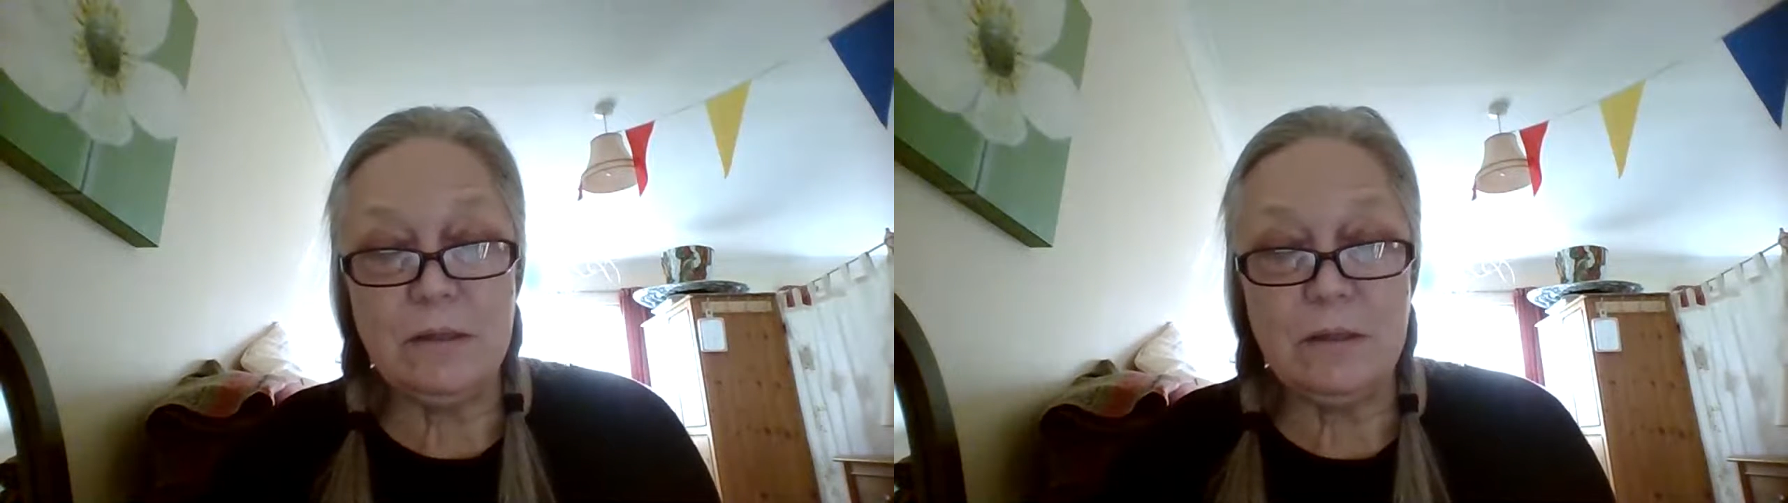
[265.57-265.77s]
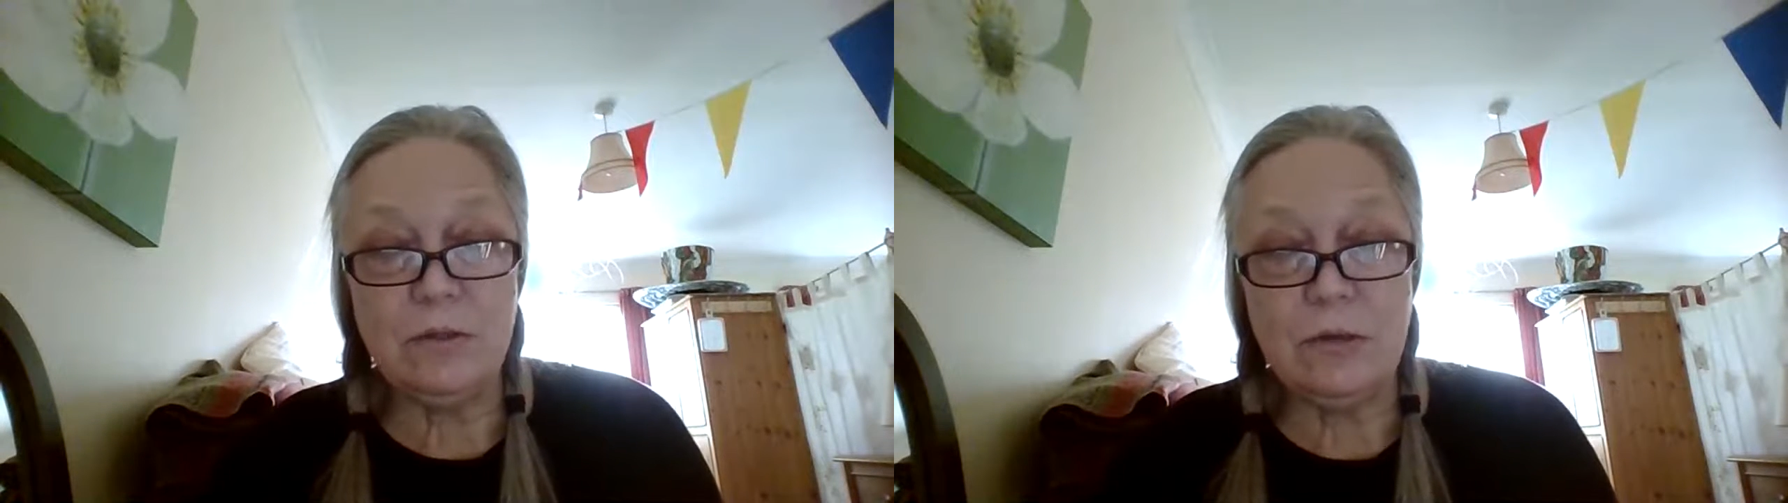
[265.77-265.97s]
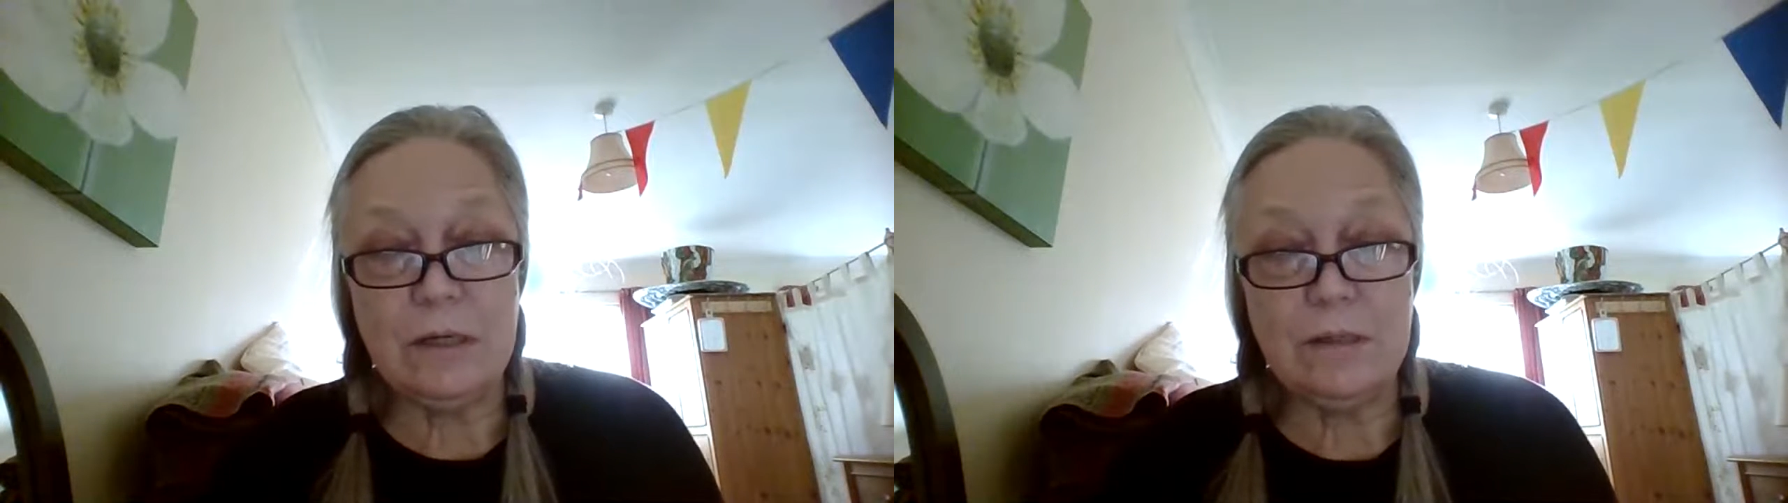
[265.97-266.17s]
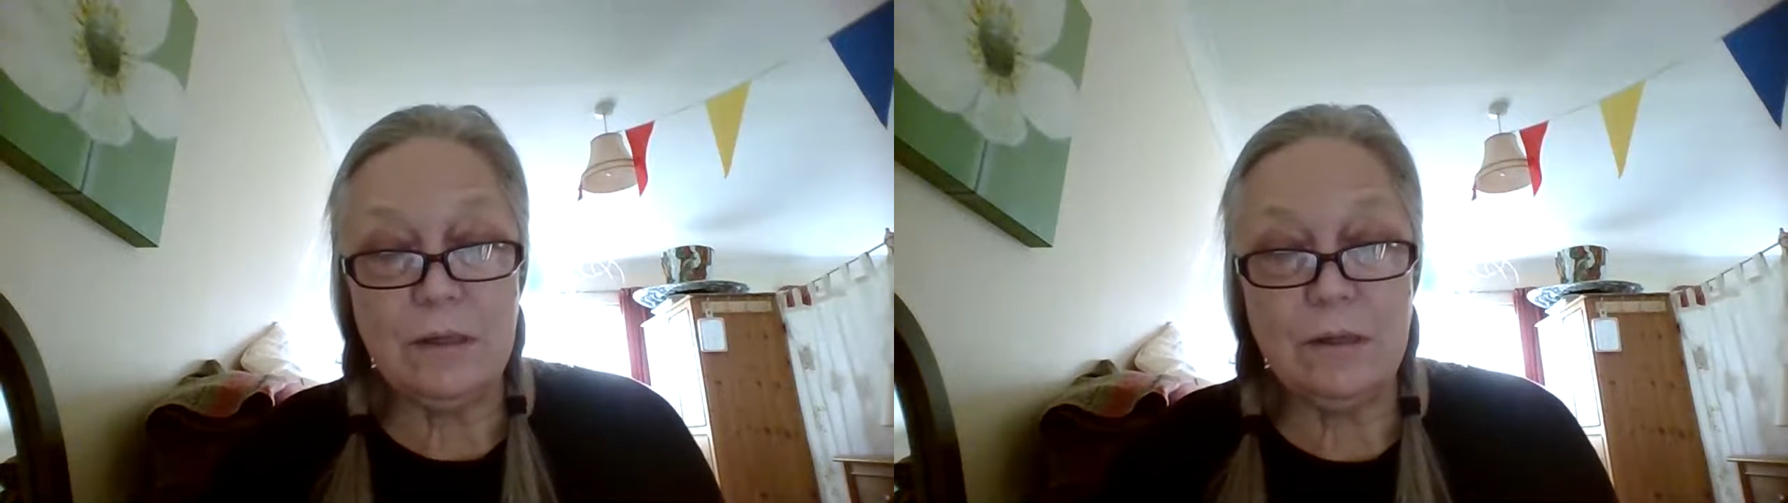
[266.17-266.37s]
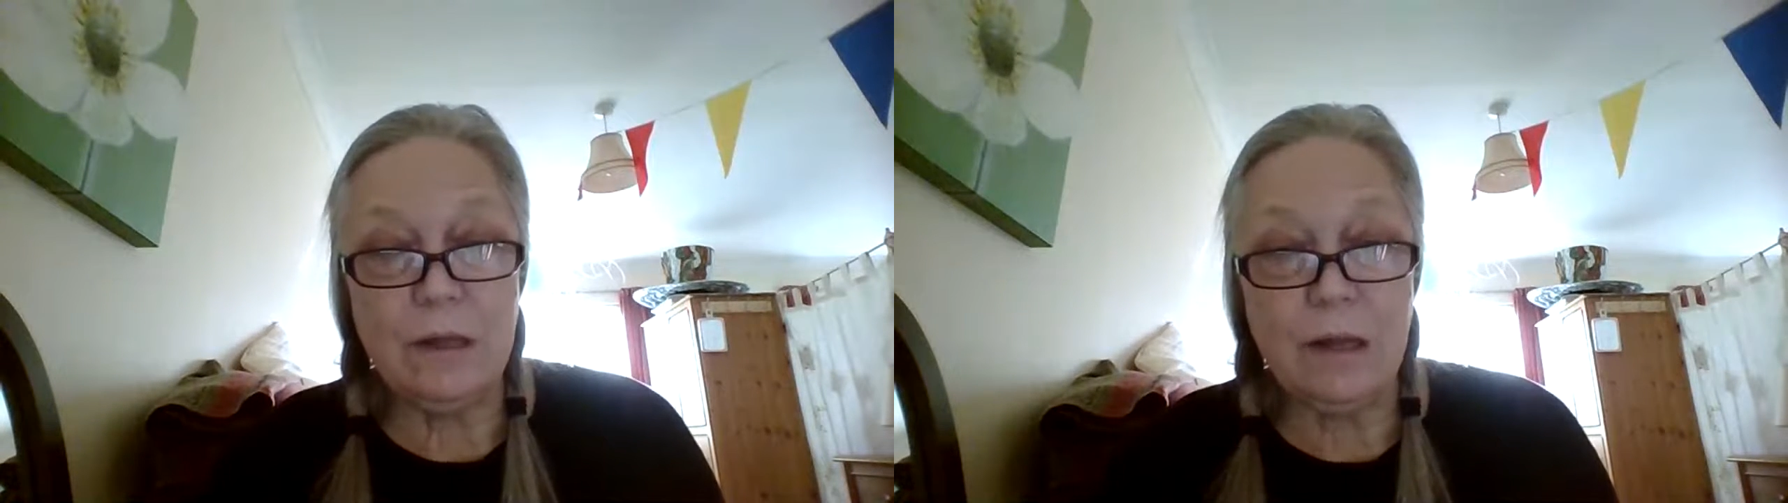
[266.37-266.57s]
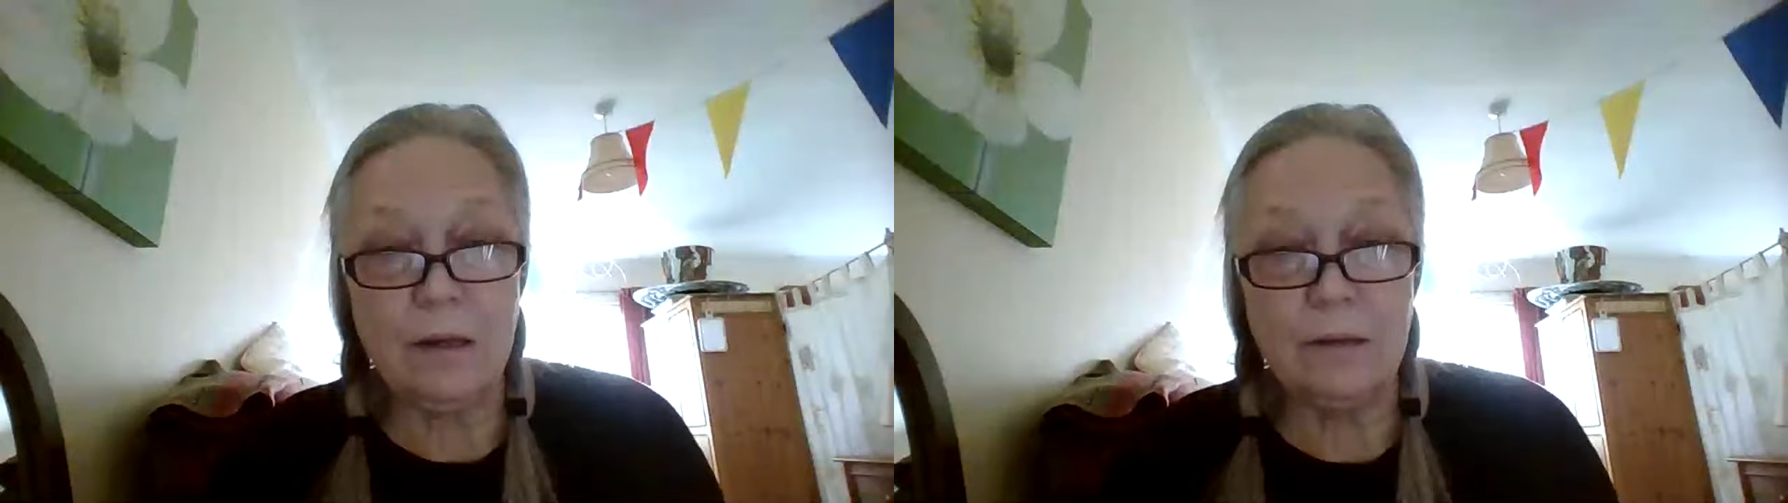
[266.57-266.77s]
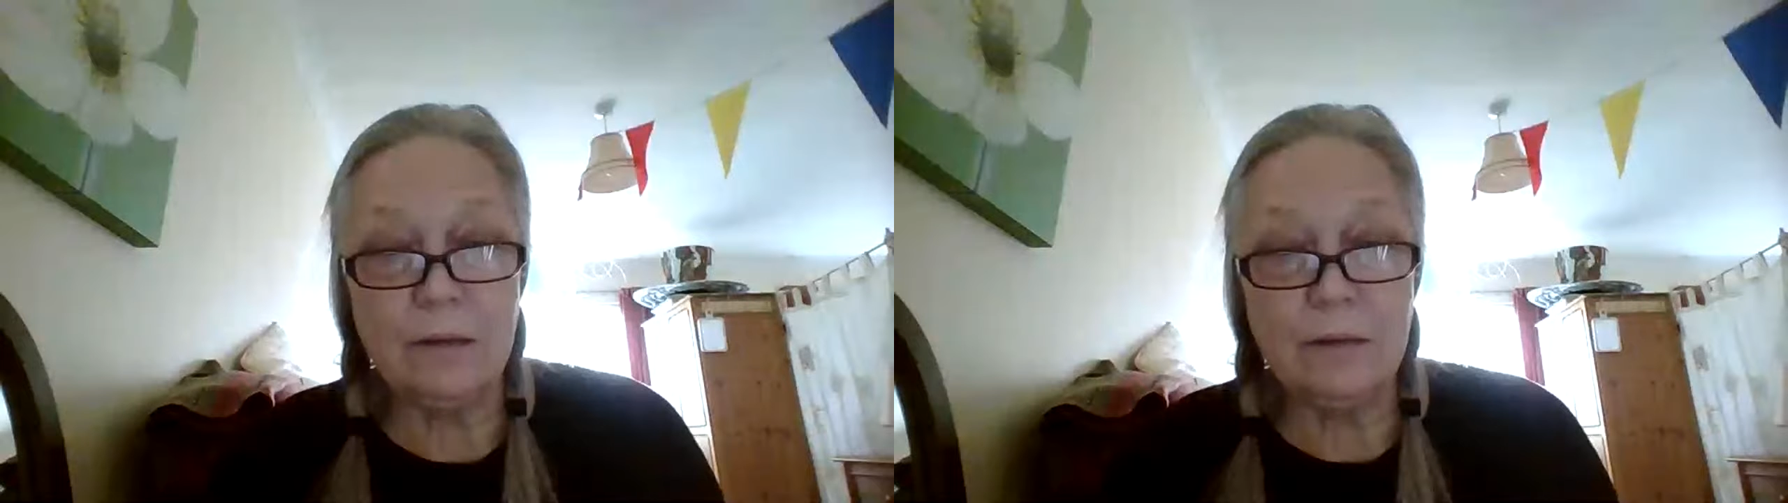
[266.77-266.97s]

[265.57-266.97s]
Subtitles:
as the trees that are there.